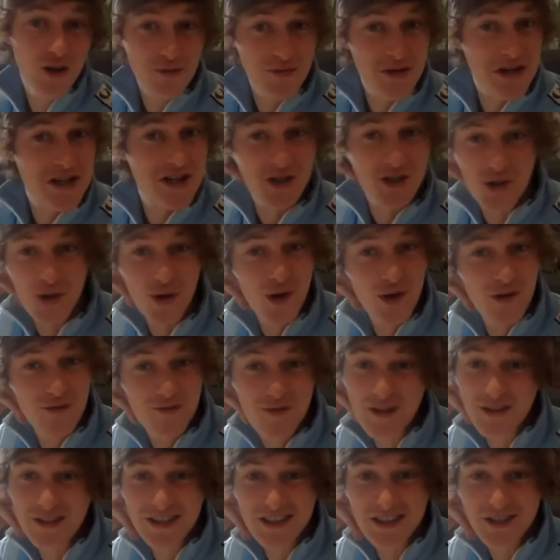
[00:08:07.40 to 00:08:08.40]
be short
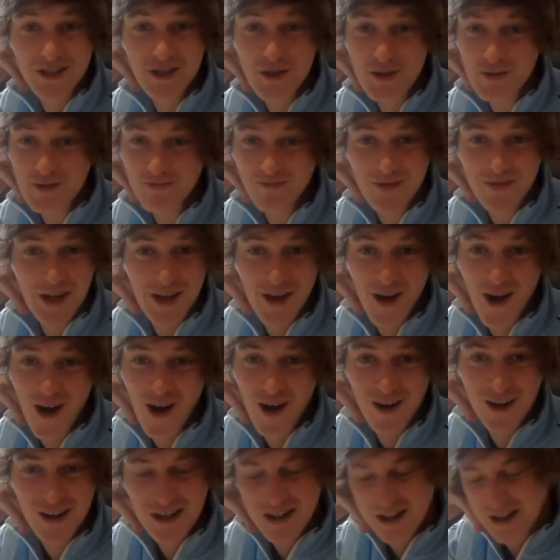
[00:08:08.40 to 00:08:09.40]
for this. They
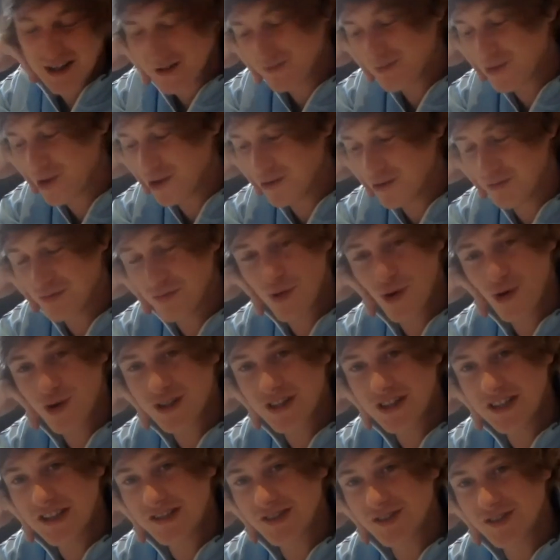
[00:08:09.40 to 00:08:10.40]
are. But
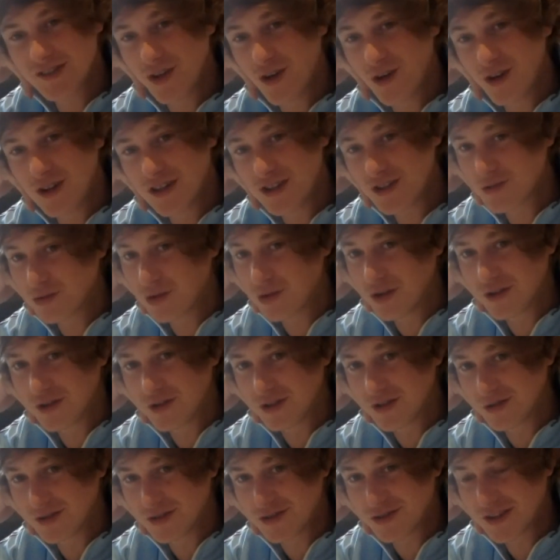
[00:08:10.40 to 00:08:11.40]
bookies know it's
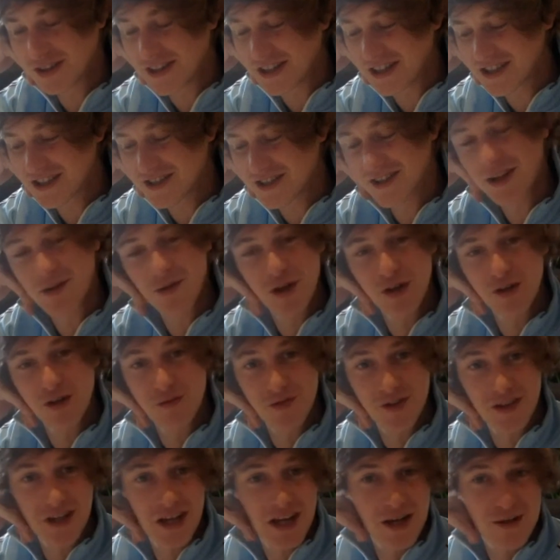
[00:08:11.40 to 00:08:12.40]
traditionally one of
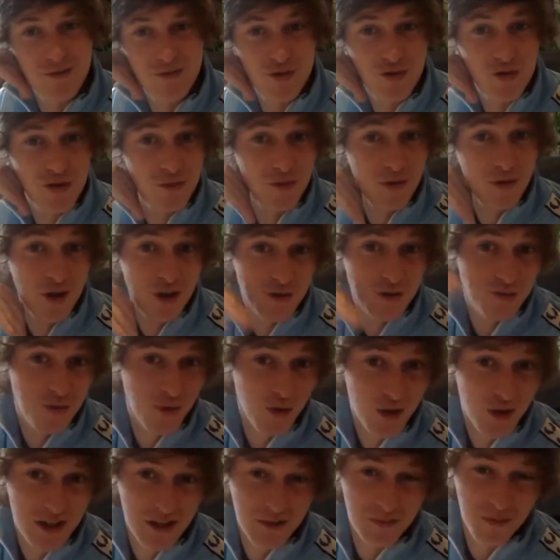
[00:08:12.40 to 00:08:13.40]
the games with the most
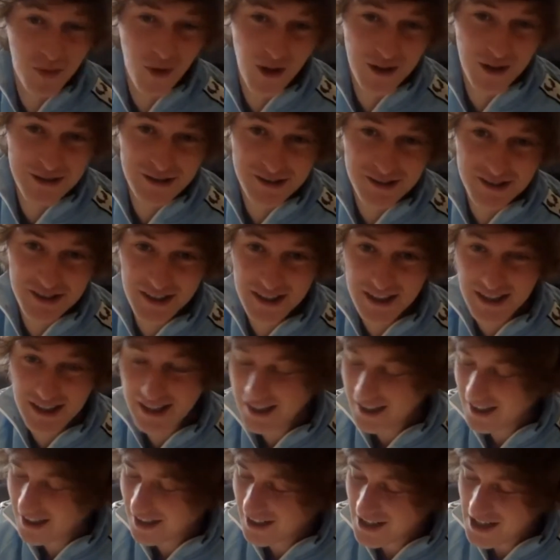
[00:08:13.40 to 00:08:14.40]
booking points in it.
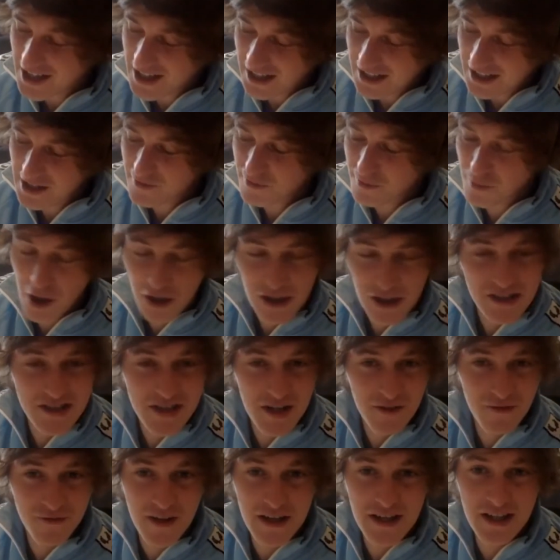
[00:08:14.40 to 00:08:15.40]
If I'm honest,
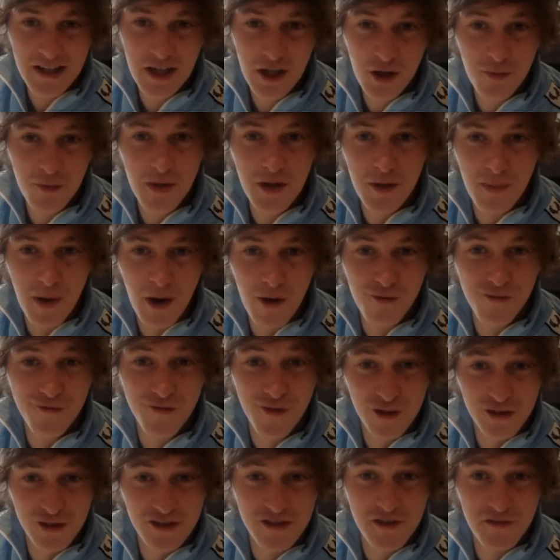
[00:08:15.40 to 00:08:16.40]
I think it'll be about
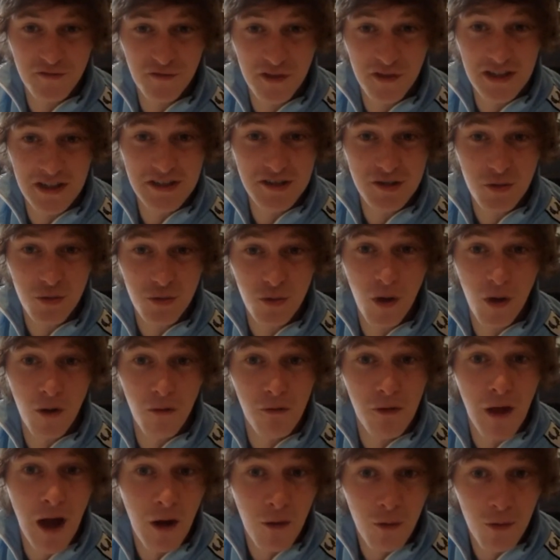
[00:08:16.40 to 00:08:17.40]

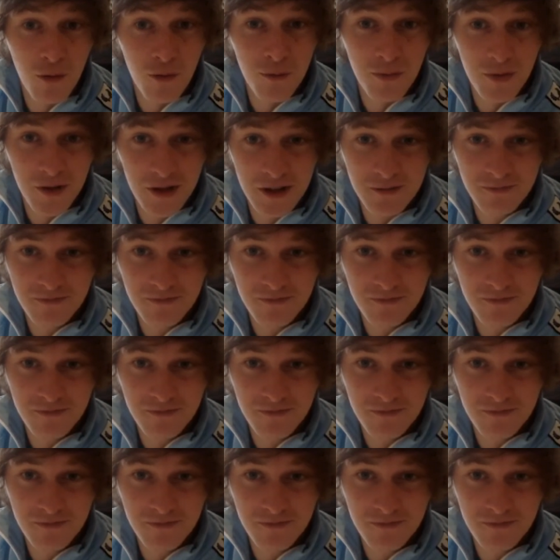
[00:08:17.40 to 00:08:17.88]
33-1. That would be.